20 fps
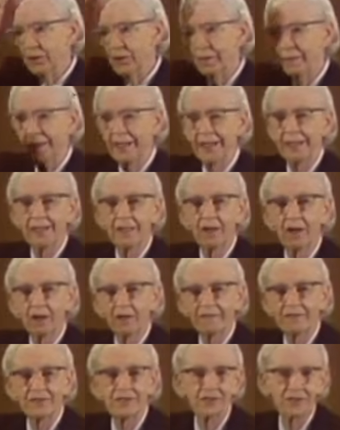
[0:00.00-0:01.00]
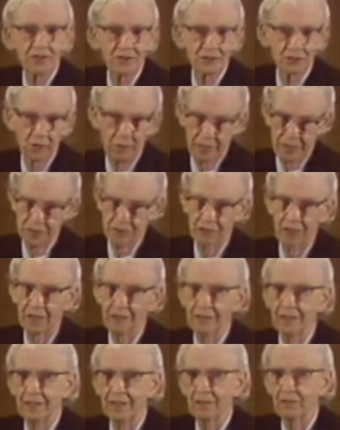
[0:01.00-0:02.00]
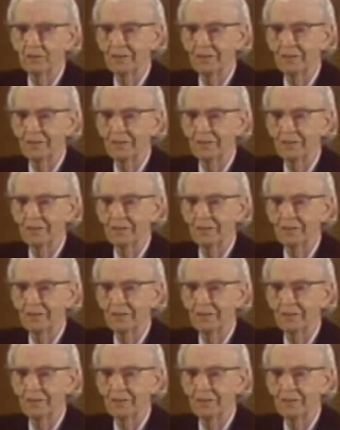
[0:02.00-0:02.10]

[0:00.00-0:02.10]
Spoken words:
commanding officer, so I started on the